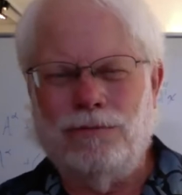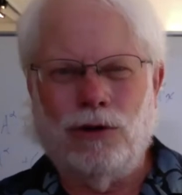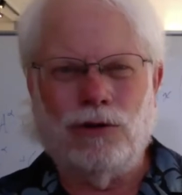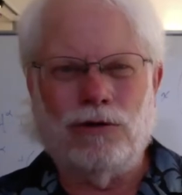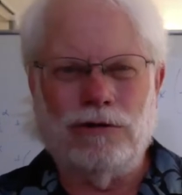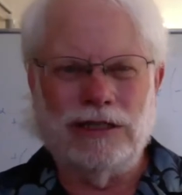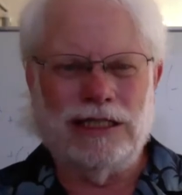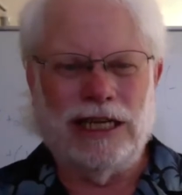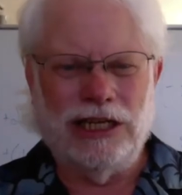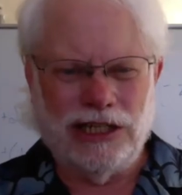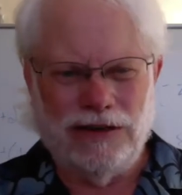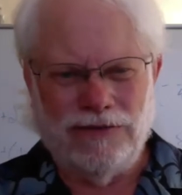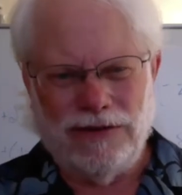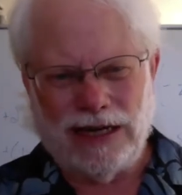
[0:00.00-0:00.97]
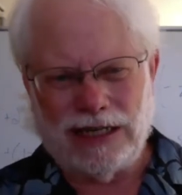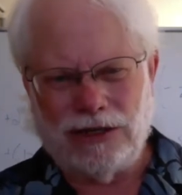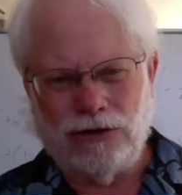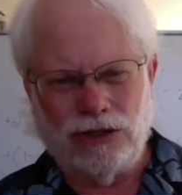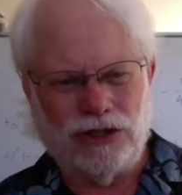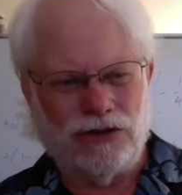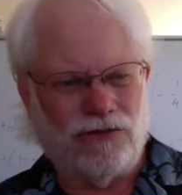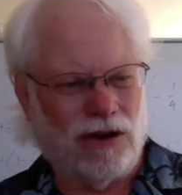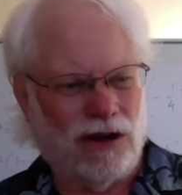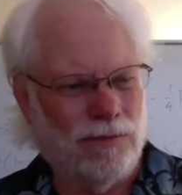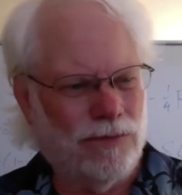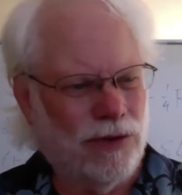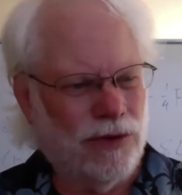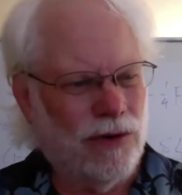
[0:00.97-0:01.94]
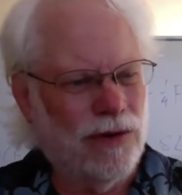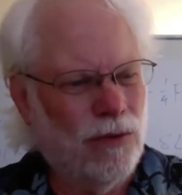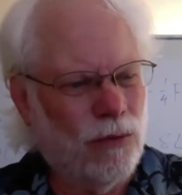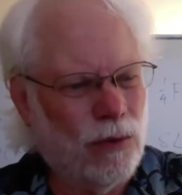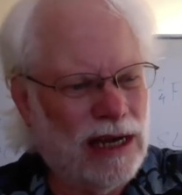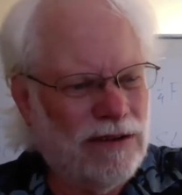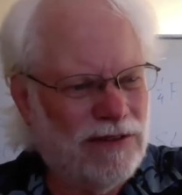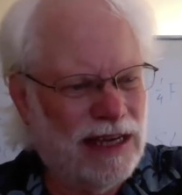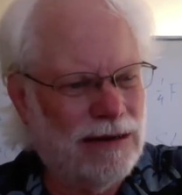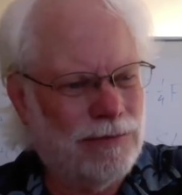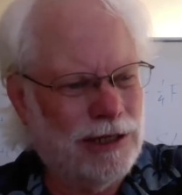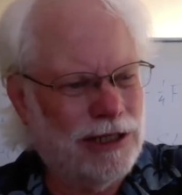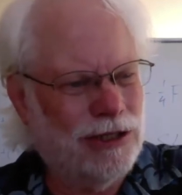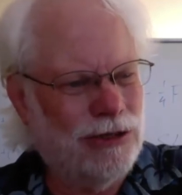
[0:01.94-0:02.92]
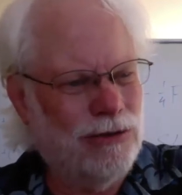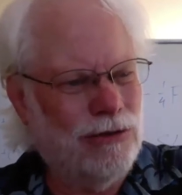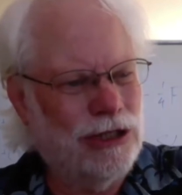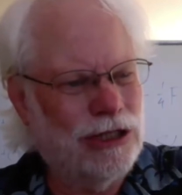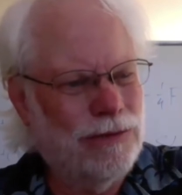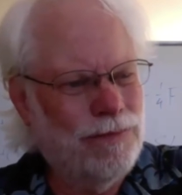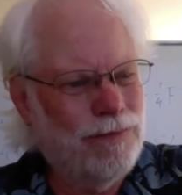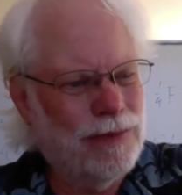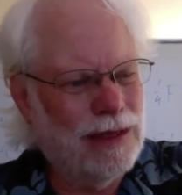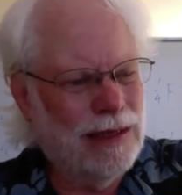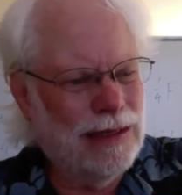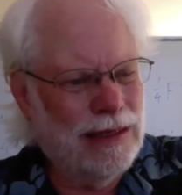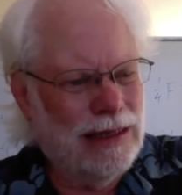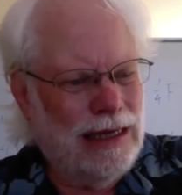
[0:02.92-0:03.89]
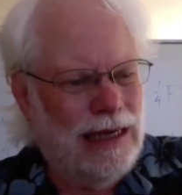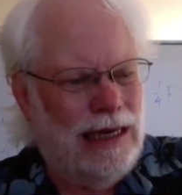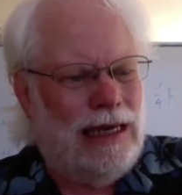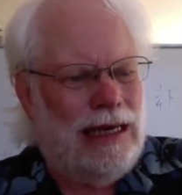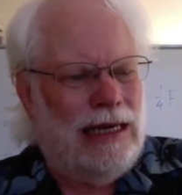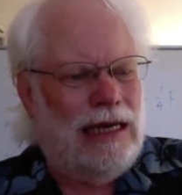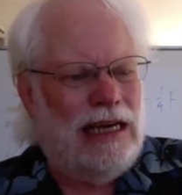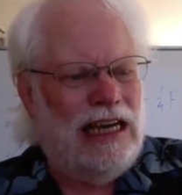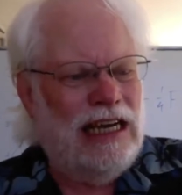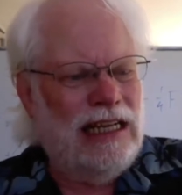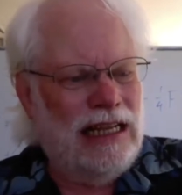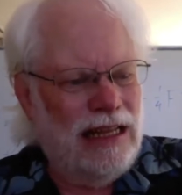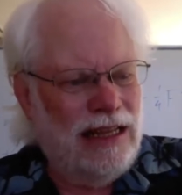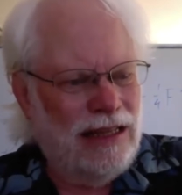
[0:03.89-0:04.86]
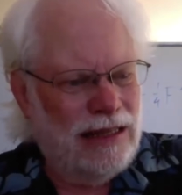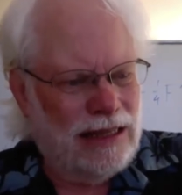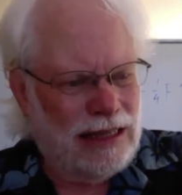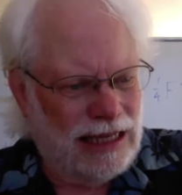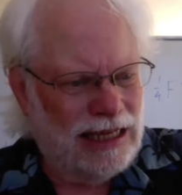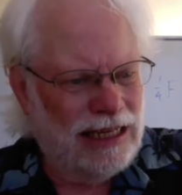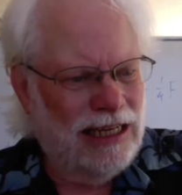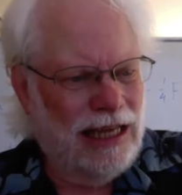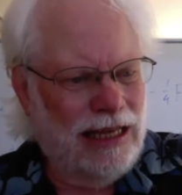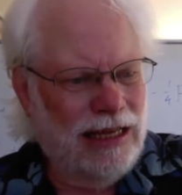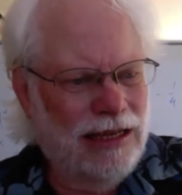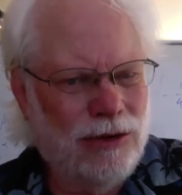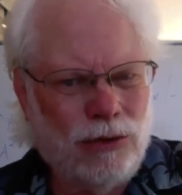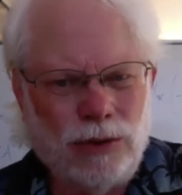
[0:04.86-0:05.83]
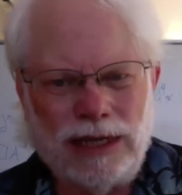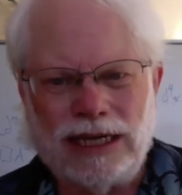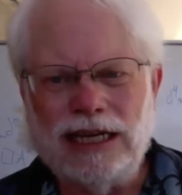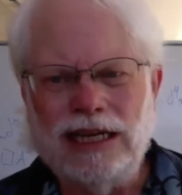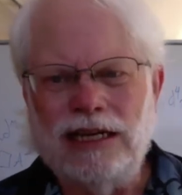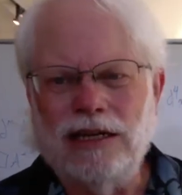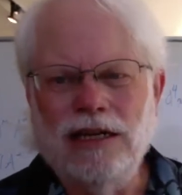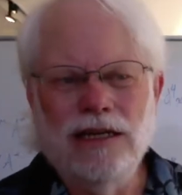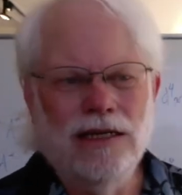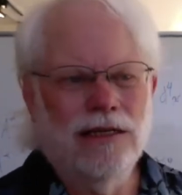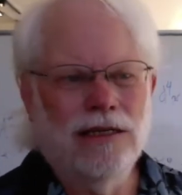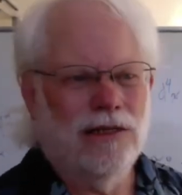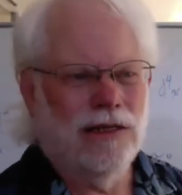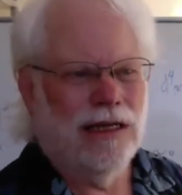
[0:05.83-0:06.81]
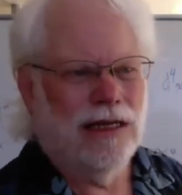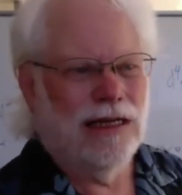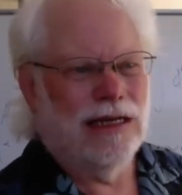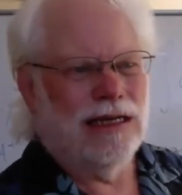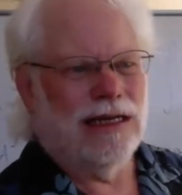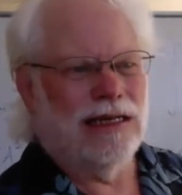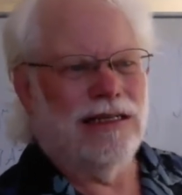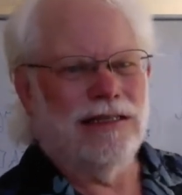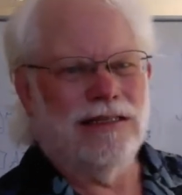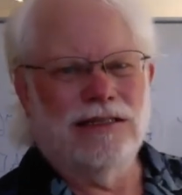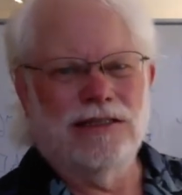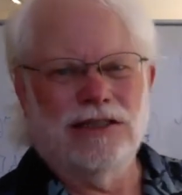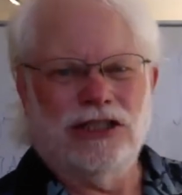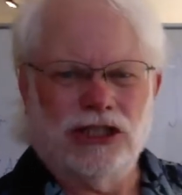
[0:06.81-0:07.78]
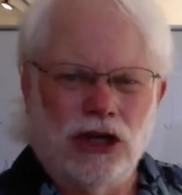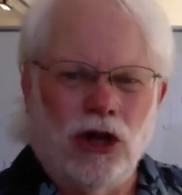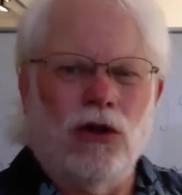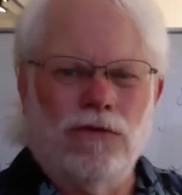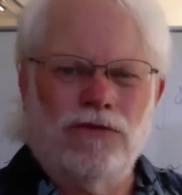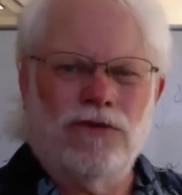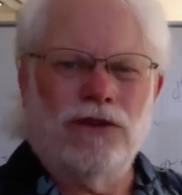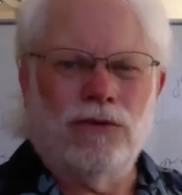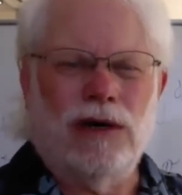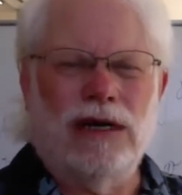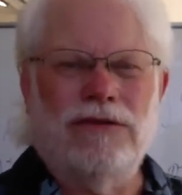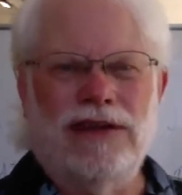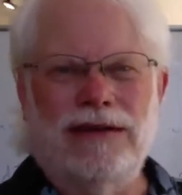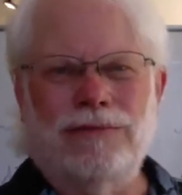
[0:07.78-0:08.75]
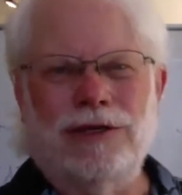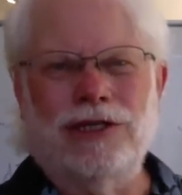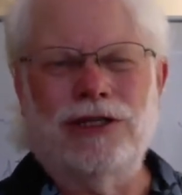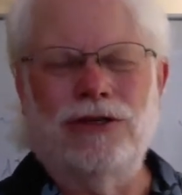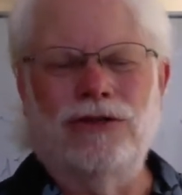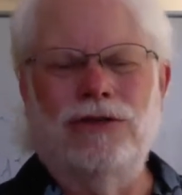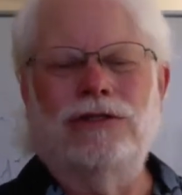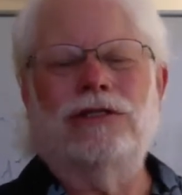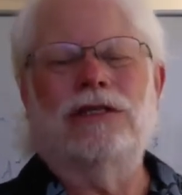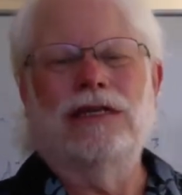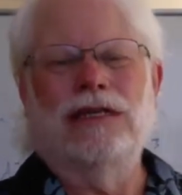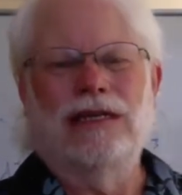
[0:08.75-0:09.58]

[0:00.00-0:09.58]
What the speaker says: polarization vectors from the wave amplitudes. And then we can solve for the wave amplitudes.